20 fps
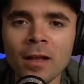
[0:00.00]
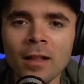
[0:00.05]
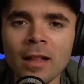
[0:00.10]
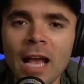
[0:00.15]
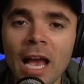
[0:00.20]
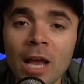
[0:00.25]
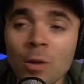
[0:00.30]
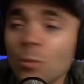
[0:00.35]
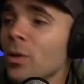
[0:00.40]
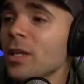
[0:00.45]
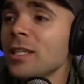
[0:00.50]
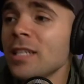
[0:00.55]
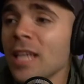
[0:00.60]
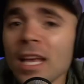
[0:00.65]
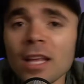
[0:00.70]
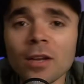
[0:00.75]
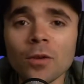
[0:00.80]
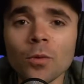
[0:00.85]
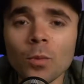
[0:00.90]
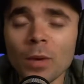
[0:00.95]
And we
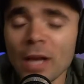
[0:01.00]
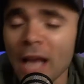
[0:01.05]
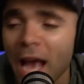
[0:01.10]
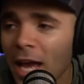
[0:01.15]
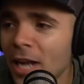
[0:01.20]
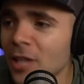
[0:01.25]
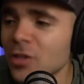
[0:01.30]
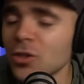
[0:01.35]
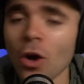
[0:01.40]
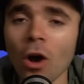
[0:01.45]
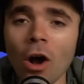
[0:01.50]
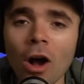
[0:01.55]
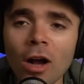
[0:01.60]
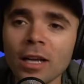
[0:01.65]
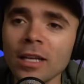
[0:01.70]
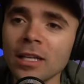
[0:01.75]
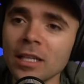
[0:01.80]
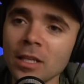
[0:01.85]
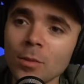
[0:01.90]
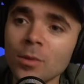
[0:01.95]
did. We had a talk,
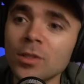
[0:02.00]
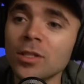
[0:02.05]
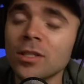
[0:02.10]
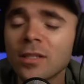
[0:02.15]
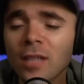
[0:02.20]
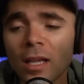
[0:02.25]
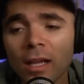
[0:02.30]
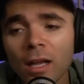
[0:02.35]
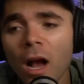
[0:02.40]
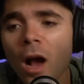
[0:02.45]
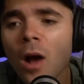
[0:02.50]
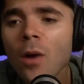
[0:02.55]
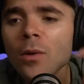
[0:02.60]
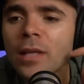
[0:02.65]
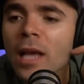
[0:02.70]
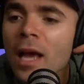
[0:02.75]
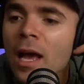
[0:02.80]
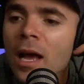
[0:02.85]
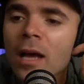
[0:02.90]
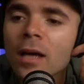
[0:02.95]
and he was just like, oh,
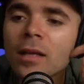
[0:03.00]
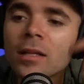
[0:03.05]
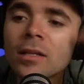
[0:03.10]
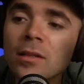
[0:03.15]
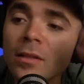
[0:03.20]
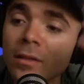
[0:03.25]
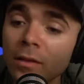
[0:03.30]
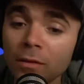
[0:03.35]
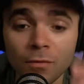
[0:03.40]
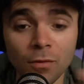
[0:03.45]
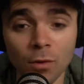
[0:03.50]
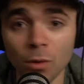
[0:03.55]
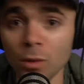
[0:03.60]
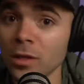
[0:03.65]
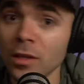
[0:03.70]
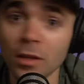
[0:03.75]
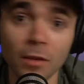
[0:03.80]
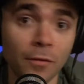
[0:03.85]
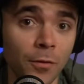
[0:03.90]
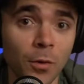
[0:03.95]
yeah, the
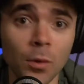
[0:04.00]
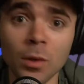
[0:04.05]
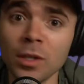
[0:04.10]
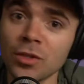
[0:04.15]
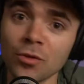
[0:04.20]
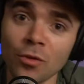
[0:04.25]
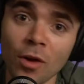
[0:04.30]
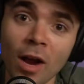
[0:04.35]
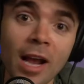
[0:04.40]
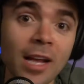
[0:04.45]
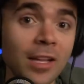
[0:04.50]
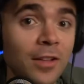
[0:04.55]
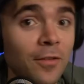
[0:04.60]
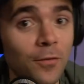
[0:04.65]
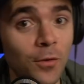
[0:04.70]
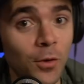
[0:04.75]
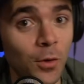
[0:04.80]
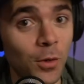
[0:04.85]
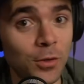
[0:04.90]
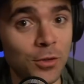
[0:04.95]
food is great. The
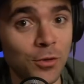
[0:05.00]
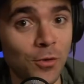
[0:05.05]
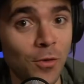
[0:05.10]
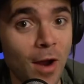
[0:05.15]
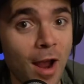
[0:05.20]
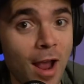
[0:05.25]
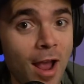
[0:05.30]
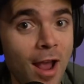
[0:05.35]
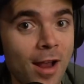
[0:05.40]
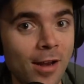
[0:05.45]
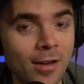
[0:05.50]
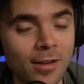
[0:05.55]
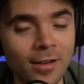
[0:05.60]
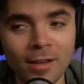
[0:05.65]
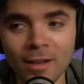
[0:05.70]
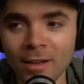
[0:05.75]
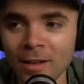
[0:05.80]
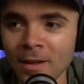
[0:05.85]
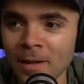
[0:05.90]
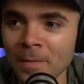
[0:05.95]
food is great.
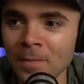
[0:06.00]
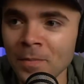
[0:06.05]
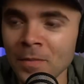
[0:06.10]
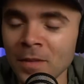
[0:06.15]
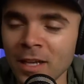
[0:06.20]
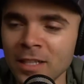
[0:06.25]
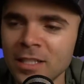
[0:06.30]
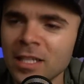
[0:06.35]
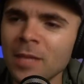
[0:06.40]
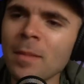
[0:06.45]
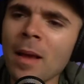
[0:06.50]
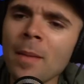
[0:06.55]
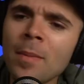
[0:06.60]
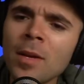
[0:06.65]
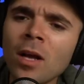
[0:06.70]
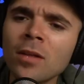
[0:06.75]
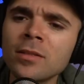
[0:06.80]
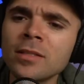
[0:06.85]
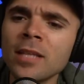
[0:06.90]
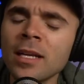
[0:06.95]
He's like, maybe
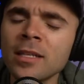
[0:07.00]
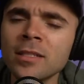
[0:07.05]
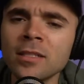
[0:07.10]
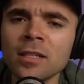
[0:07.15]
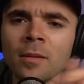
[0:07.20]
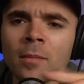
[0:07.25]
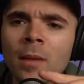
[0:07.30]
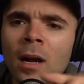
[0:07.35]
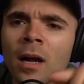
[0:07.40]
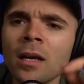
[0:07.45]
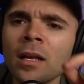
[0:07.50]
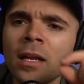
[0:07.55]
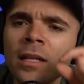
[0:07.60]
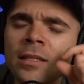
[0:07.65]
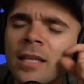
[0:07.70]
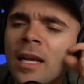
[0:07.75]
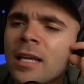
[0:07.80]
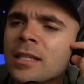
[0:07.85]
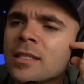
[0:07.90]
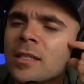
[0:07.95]
I'll take some. I'm going to
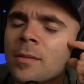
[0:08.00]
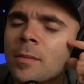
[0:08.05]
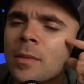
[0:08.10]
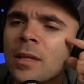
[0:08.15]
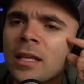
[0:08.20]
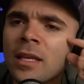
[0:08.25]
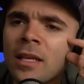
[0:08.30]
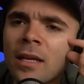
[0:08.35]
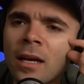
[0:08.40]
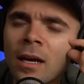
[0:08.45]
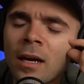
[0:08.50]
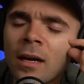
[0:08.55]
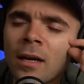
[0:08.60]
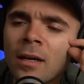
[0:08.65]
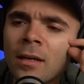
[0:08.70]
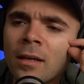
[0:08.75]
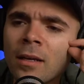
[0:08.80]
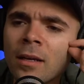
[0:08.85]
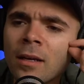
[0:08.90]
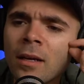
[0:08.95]
take some of the
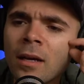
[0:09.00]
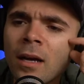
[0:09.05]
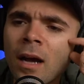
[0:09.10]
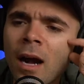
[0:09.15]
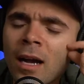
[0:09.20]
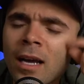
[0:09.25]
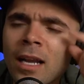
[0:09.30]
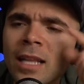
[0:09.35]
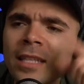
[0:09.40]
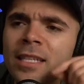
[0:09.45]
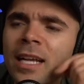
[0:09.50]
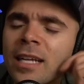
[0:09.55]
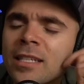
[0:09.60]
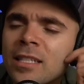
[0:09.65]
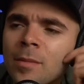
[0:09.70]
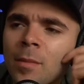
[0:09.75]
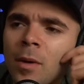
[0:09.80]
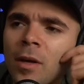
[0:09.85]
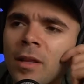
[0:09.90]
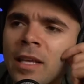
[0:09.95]

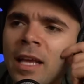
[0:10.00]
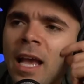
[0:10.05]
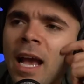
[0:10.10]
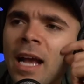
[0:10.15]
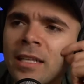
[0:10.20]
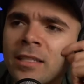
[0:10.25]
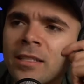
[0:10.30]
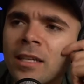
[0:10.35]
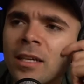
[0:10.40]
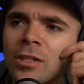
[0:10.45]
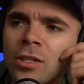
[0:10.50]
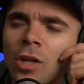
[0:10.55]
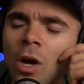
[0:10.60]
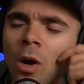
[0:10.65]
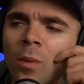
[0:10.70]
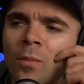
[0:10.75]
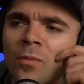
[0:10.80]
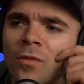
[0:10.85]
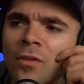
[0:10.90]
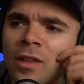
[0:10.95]
egg dish
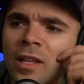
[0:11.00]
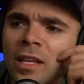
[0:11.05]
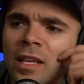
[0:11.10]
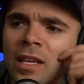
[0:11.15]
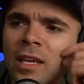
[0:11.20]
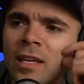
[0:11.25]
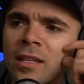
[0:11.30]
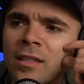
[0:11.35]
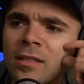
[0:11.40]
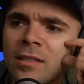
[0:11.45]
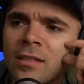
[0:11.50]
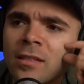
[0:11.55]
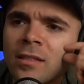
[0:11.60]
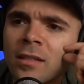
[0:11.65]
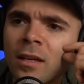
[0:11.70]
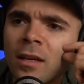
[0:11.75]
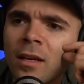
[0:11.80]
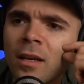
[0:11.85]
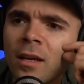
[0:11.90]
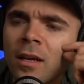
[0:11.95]
home for the kids.
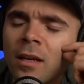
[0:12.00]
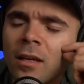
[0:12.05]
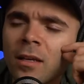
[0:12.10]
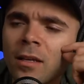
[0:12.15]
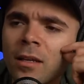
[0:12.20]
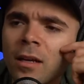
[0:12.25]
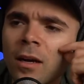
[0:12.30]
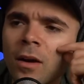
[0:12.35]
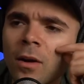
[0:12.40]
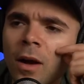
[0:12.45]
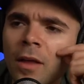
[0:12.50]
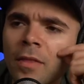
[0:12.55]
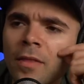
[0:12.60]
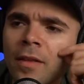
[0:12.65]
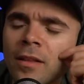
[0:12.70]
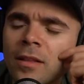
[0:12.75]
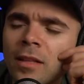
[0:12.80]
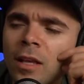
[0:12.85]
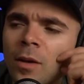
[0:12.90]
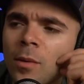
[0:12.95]
I
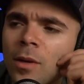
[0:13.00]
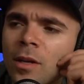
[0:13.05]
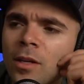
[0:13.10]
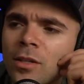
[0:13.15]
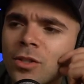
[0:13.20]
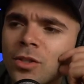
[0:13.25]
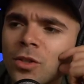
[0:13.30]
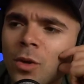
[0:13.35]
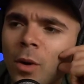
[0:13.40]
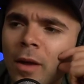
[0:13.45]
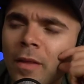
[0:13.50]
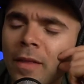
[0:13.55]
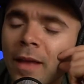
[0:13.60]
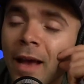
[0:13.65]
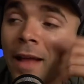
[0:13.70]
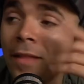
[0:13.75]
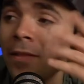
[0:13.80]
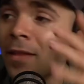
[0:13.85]
think they would enjoy that.